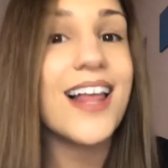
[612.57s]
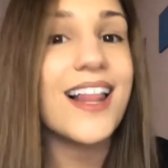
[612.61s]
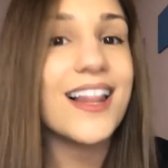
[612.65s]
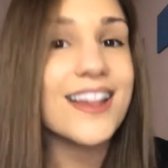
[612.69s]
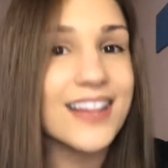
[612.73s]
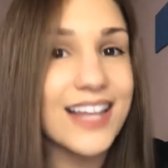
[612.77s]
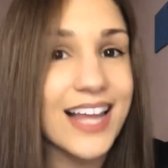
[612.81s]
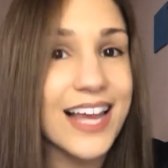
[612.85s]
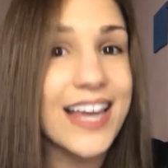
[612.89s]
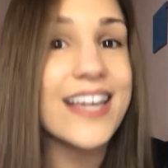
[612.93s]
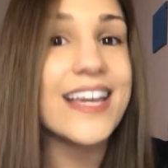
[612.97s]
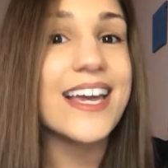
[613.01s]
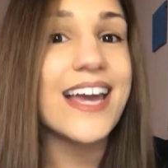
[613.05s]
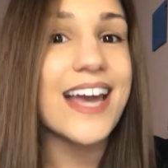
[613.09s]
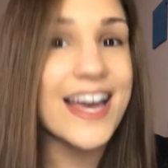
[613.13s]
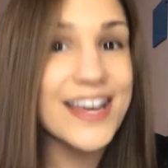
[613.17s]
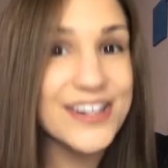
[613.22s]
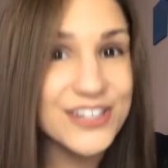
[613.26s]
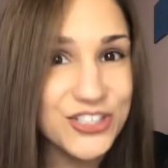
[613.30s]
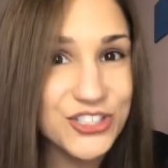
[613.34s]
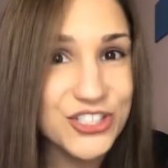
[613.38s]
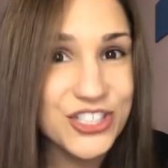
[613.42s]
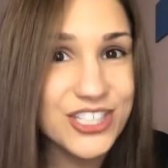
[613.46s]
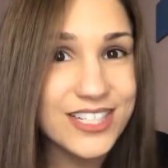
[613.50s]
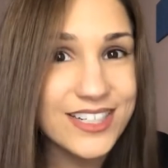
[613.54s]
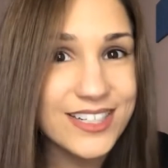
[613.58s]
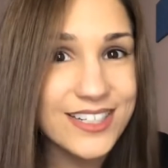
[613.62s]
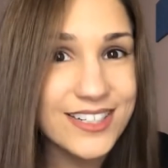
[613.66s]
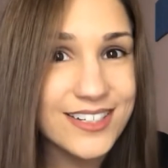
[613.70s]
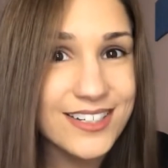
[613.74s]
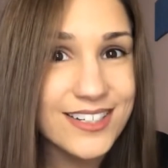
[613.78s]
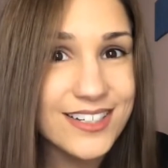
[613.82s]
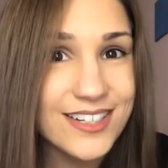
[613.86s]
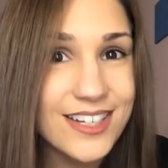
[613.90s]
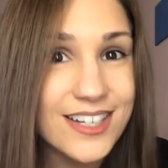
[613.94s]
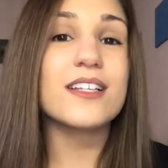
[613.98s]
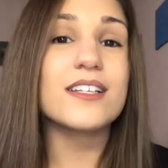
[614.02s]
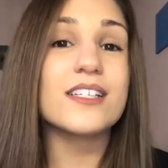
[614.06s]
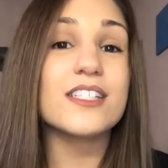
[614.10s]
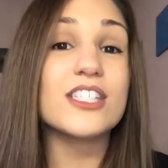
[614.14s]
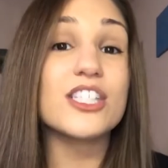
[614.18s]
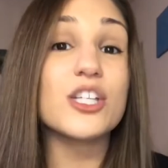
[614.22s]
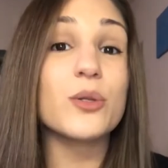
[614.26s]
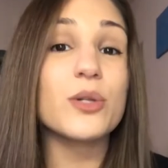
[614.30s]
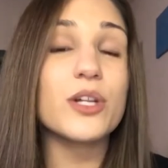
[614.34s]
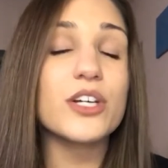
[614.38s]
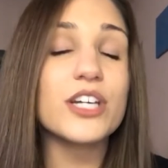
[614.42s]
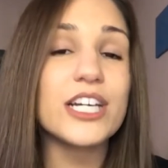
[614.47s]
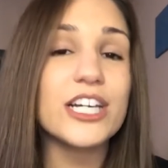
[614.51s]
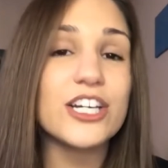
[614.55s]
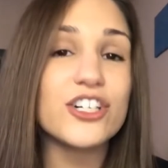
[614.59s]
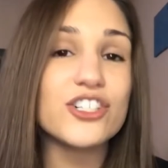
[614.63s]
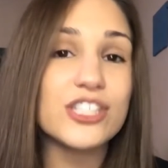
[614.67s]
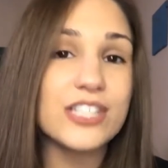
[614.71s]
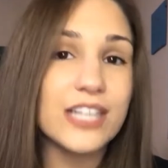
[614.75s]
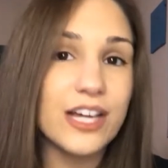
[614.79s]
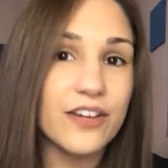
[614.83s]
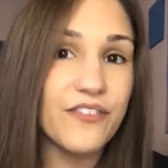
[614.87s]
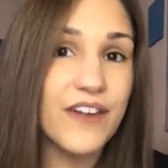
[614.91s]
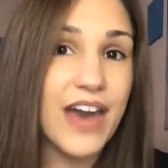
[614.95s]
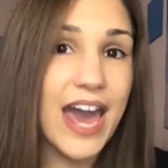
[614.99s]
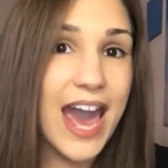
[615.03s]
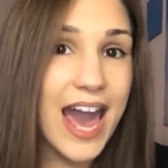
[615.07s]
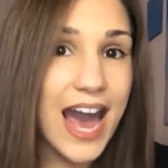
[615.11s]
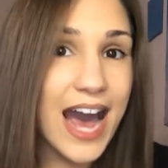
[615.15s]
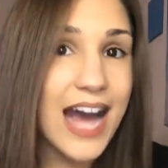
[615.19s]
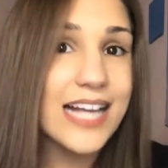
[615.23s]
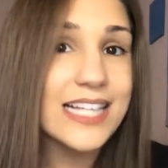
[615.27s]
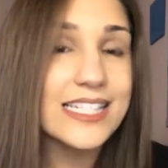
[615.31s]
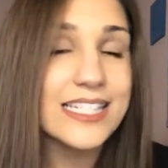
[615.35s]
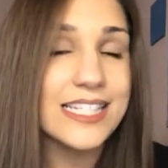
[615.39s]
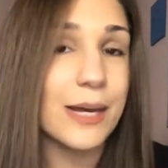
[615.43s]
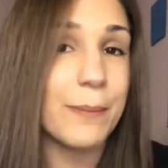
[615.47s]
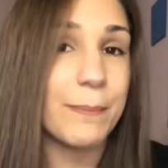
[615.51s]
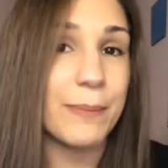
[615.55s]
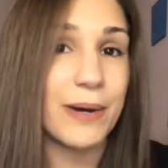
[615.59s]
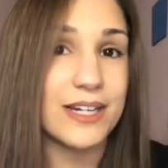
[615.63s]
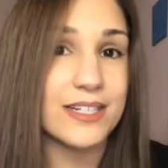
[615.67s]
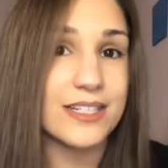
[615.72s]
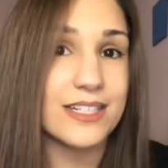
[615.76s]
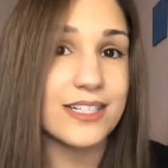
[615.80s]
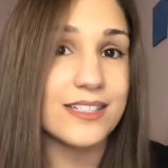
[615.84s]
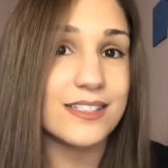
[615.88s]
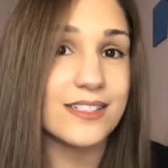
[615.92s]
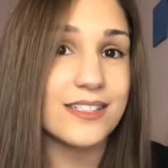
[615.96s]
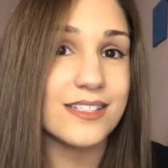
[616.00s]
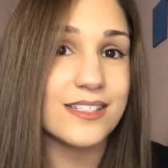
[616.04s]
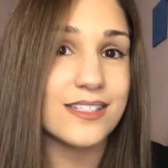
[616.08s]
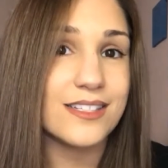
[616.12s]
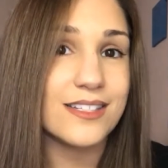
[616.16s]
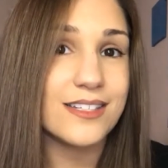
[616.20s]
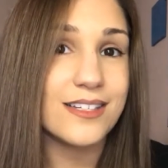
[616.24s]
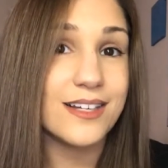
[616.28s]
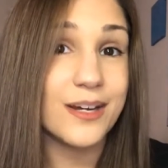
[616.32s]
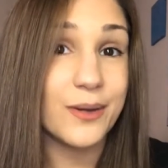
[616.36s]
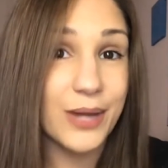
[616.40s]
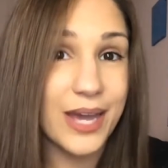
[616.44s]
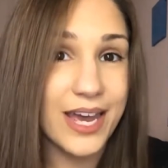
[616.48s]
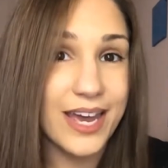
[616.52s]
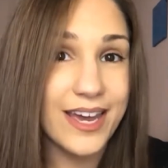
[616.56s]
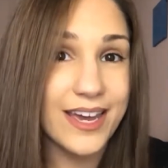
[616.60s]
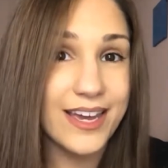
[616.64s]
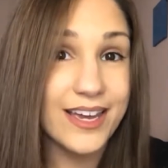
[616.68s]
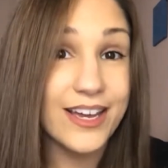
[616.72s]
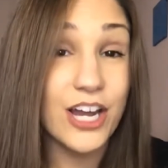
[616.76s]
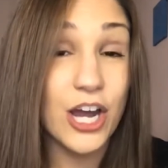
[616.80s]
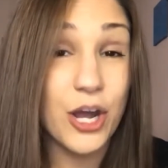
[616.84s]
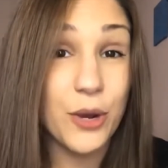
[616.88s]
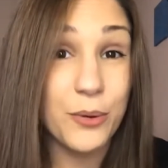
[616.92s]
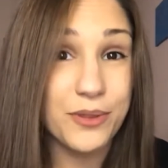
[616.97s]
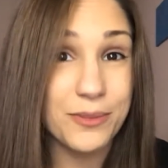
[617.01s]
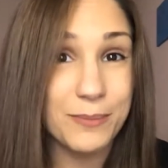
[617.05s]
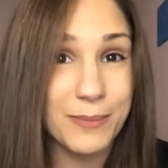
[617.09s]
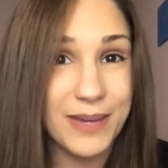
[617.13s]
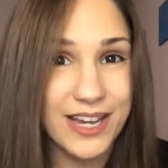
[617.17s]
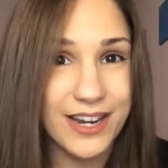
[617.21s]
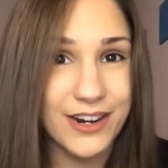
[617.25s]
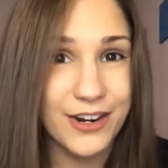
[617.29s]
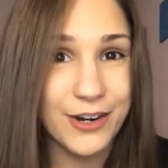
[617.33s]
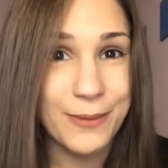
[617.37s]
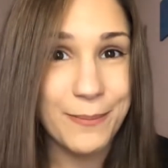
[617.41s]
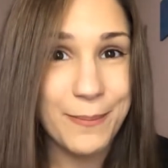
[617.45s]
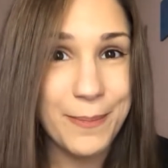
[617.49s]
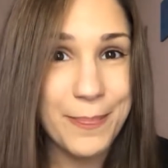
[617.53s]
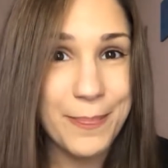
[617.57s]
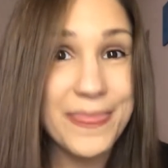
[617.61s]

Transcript: Like energy. So look at yourself as abundance, okay? Go with me here.